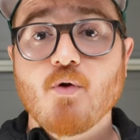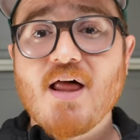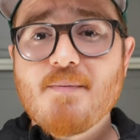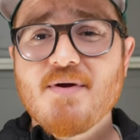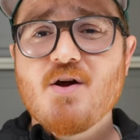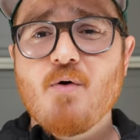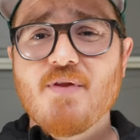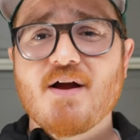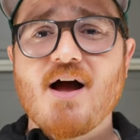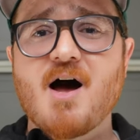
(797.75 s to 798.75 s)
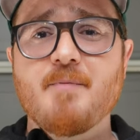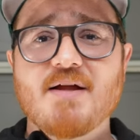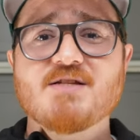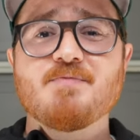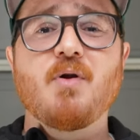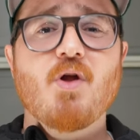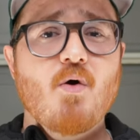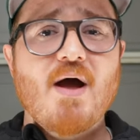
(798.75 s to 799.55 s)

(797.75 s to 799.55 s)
Let me know in the comments below.